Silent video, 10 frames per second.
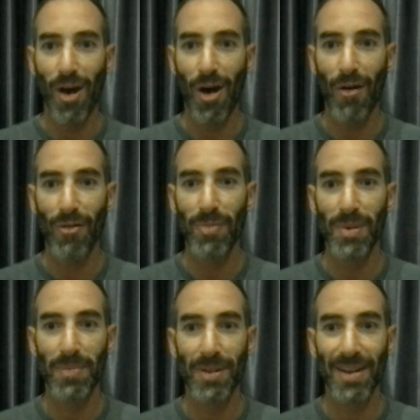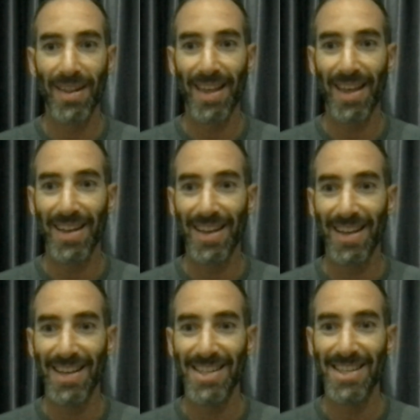of people that
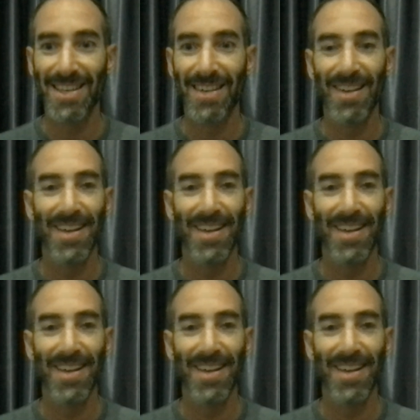is